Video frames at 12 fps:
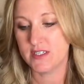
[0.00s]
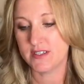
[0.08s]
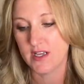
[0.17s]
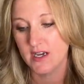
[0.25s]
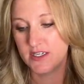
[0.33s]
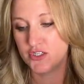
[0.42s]

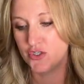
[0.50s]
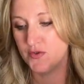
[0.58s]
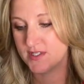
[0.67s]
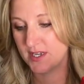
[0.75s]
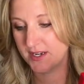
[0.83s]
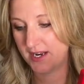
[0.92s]
designed
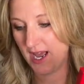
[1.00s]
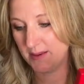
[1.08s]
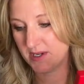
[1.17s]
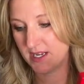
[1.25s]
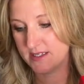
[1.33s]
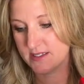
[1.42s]
two-sided
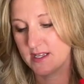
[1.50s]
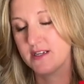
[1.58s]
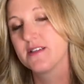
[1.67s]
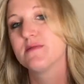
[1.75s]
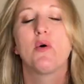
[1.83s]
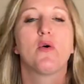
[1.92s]
abacus that
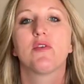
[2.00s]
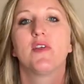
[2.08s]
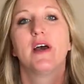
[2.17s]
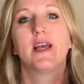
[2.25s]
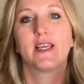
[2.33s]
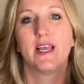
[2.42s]
is both
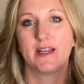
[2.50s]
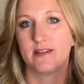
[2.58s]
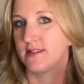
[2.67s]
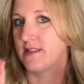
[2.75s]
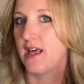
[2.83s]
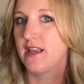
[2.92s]

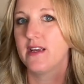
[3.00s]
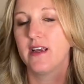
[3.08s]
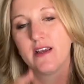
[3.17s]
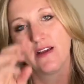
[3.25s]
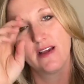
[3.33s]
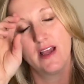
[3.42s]
kinesthetic
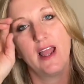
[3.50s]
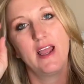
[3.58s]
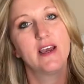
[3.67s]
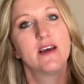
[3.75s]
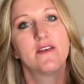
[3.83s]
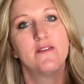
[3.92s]

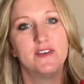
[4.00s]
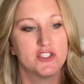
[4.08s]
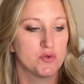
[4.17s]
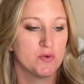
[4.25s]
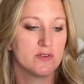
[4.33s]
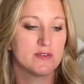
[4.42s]
and
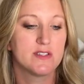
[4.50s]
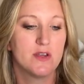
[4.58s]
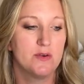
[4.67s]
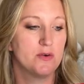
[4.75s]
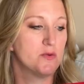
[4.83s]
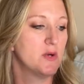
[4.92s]
visual.
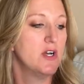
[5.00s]
So